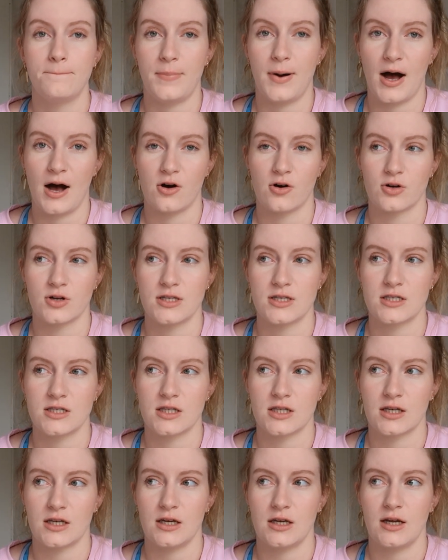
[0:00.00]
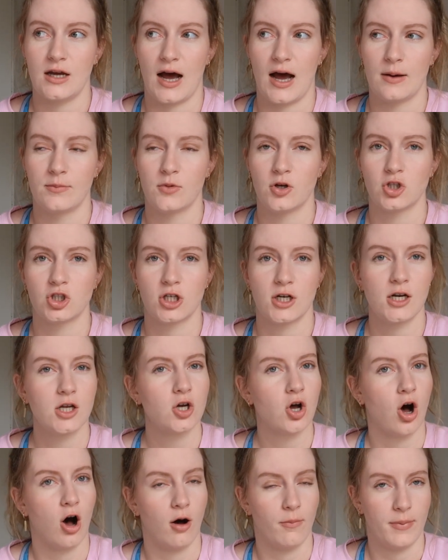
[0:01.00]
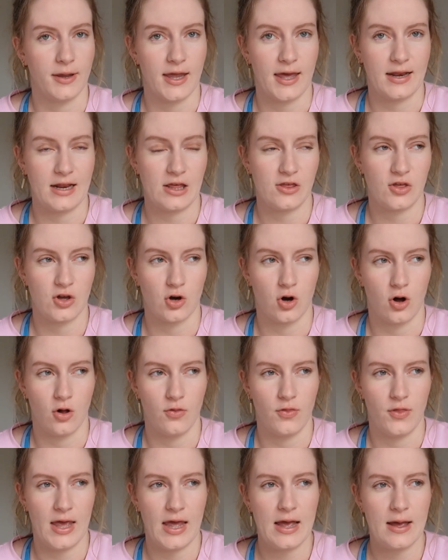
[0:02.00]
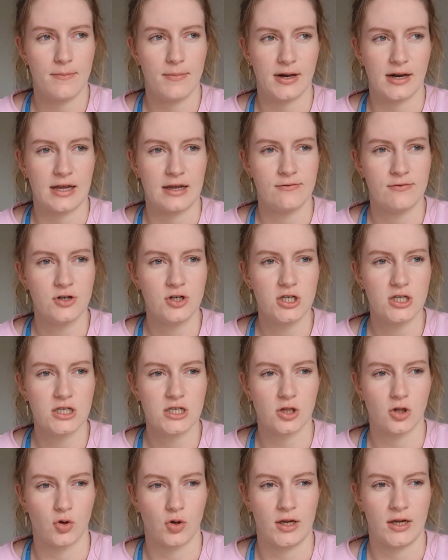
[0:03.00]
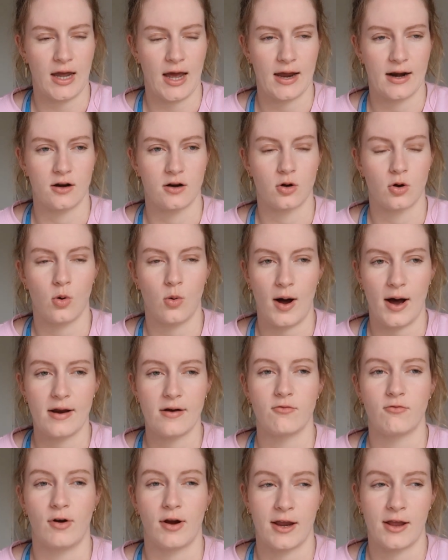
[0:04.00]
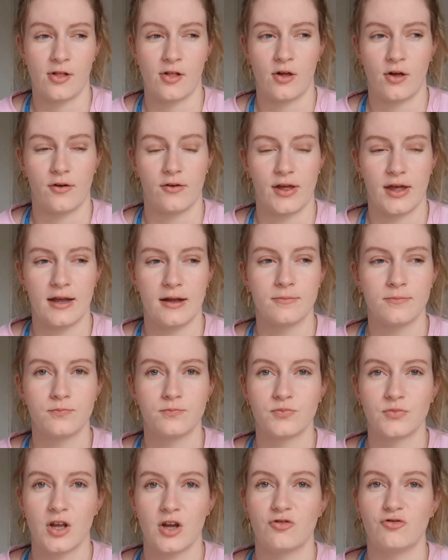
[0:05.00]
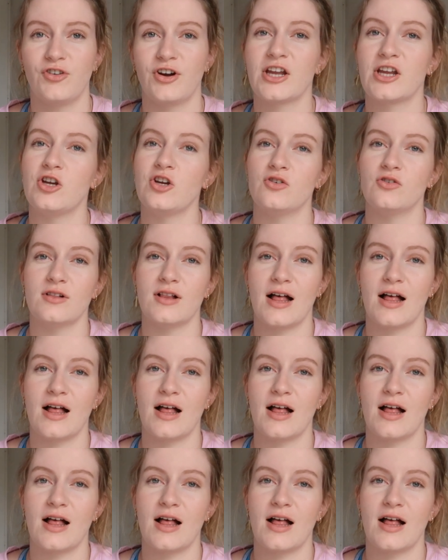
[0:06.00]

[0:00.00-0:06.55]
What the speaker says: But honestly, I'm not trying to copy anything on there, but even just looking at it quite regularly, but